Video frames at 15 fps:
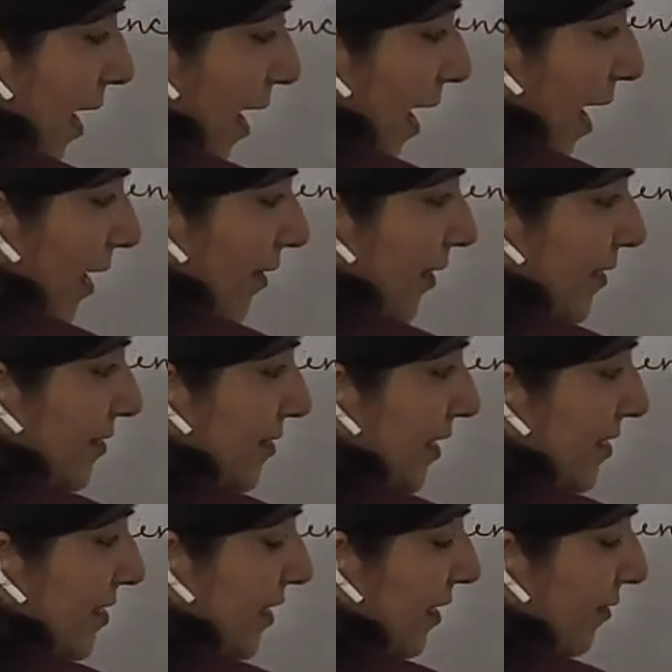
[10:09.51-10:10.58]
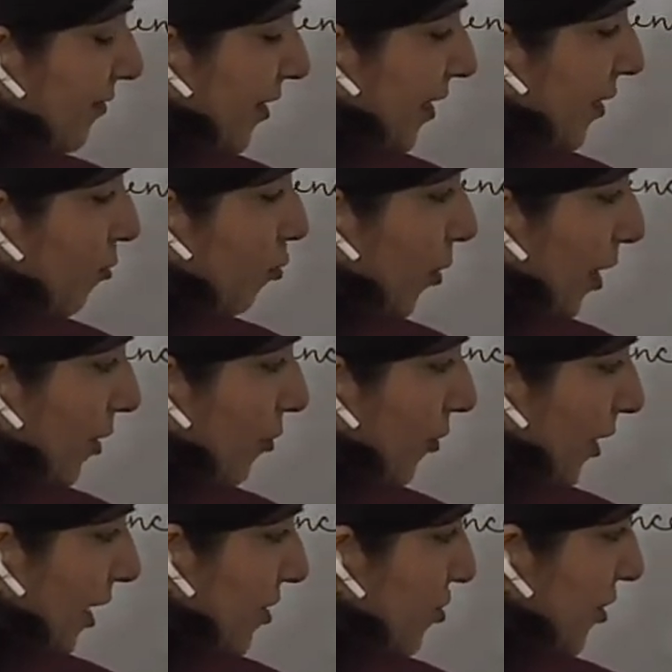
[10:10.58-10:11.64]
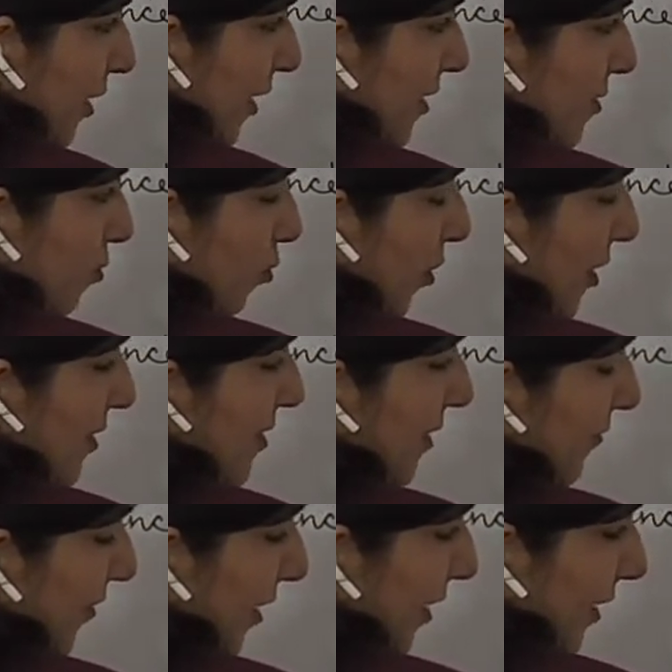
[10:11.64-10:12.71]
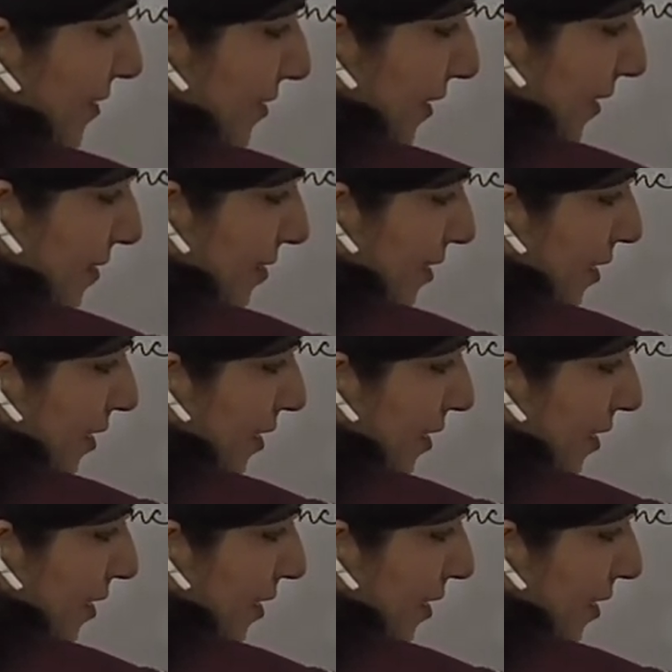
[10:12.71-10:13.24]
and distance covered in one rotation is 176.